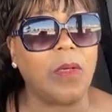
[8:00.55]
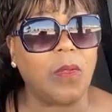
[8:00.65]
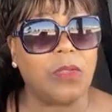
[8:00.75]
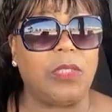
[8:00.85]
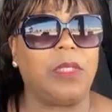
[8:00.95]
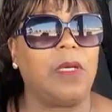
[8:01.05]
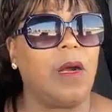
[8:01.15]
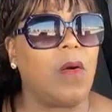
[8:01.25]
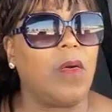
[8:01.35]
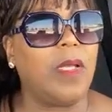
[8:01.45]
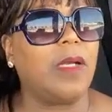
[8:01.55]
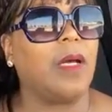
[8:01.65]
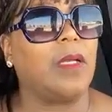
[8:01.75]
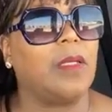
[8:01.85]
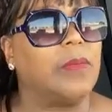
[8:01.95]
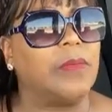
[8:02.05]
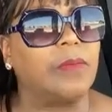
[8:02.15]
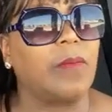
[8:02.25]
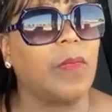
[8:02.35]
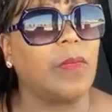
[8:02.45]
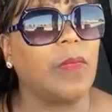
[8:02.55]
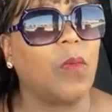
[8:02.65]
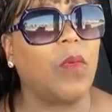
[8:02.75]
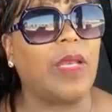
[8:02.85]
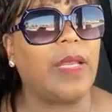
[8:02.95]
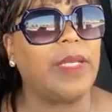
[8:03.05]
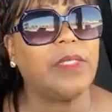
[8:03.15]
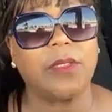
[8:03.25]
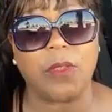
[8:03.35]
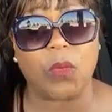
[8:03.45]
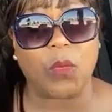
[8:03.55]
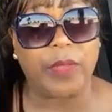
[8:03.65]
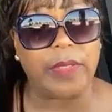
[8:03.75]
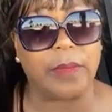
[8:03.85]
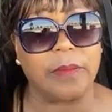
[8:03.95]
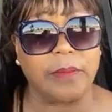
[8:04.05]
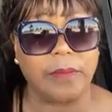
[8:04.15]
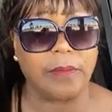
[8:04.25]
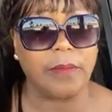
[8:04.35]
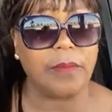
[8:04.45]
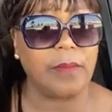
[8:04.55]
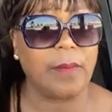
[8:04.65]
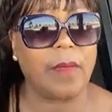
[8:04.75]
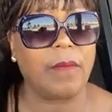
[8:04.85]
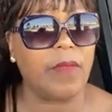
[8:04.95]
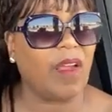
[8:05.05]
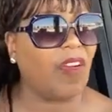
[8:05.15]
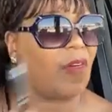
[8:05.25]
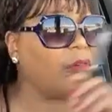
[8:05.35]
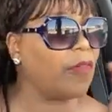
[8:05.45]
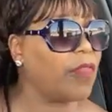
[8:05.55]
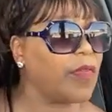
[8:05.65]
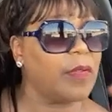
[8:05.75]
soul, you know, only gonna relate to the realm, the earth.